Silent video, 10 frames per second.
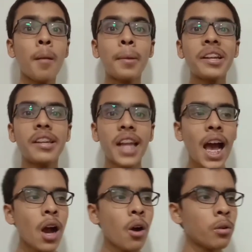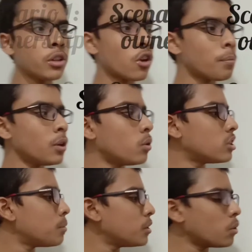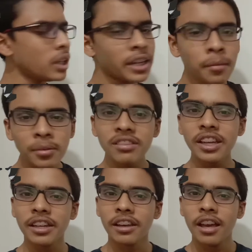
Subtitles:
But now the drop in ownership is only 10%.